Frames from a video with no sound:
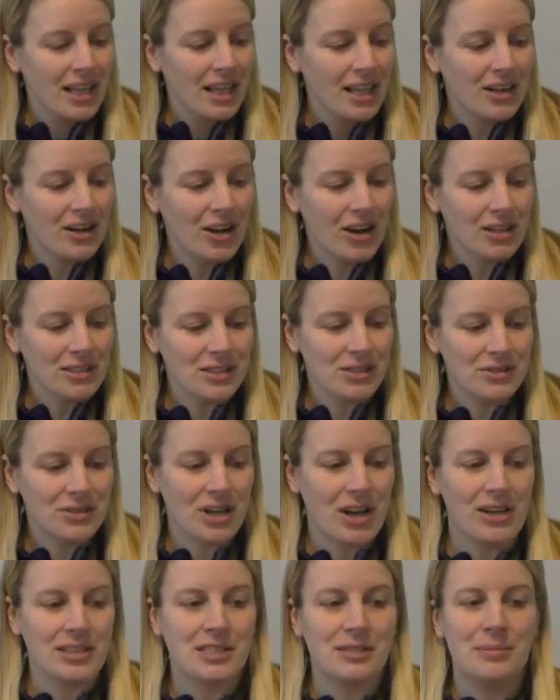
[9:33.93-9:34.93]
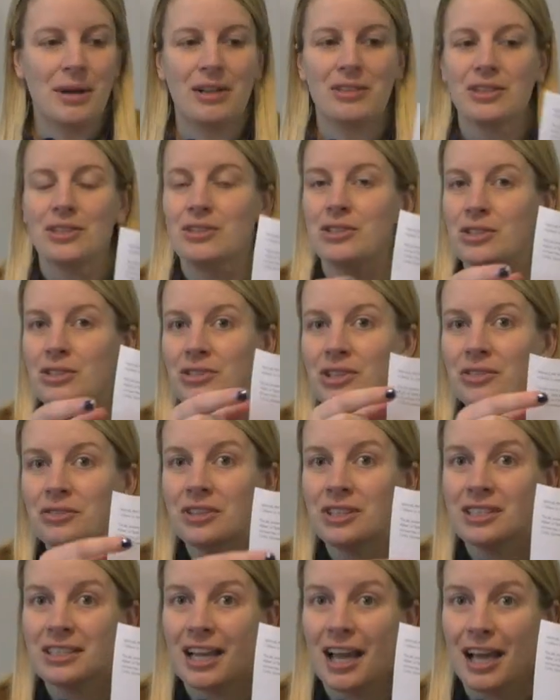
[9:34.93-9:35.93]
It also talks about the 2
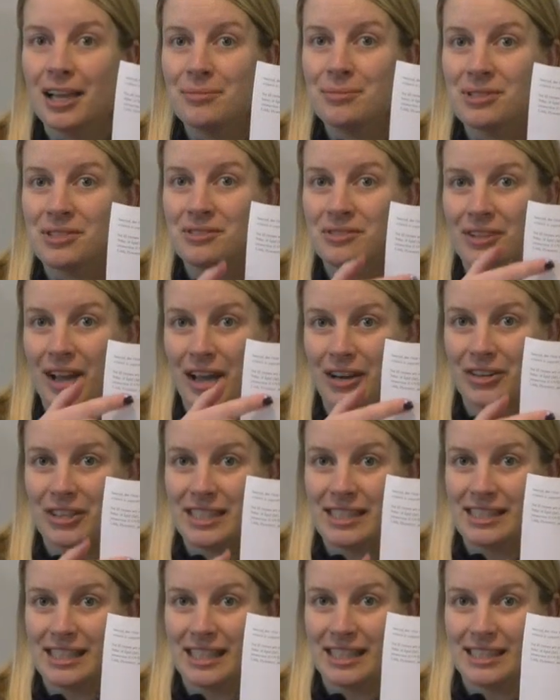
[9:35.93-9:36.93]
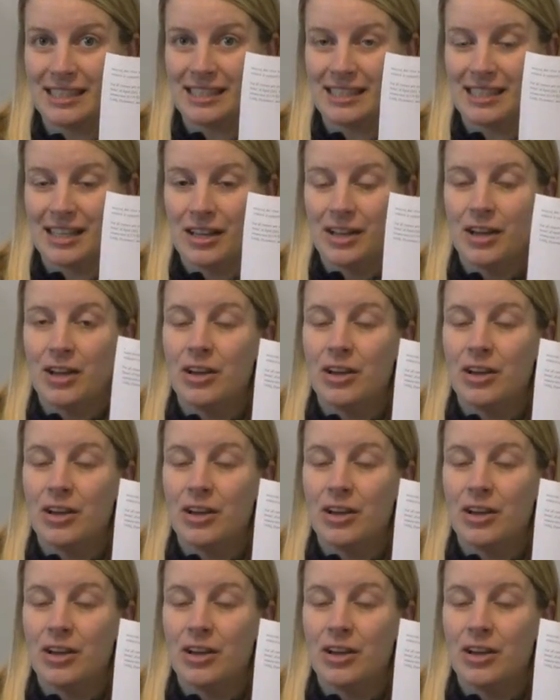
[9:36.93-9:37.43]
different types of viruses.